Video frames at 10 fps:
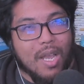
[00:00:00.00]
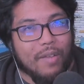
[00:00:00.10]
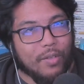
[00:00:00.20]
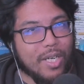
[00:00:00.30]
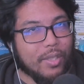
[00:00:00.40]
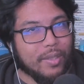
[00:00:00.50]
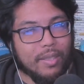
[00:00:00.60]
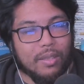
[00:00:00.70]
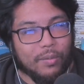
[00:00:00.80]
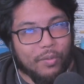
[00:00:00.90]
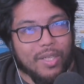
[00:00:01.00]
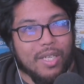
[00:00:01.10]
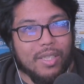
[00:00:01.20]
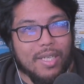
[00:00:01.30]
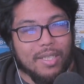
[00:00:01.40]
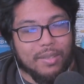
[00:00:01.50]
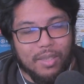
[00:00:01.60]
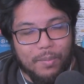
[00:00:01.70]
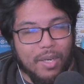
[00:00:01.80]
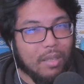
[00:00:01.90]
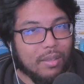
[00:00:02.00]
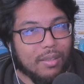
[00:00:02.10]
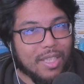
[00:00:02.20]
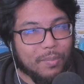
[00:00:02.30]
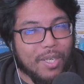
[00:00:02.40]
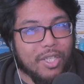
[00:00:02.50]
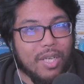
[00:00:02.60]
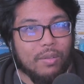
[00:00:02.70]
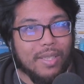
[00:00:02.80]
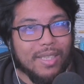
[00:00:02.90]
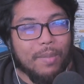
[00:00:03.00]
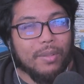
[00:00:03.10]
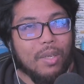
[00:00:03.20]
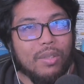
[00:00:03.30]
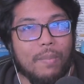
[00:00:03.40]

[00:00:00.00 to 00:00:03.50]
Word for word: If you're interested, all the footage is going to be on the Let's Play channel, link down below.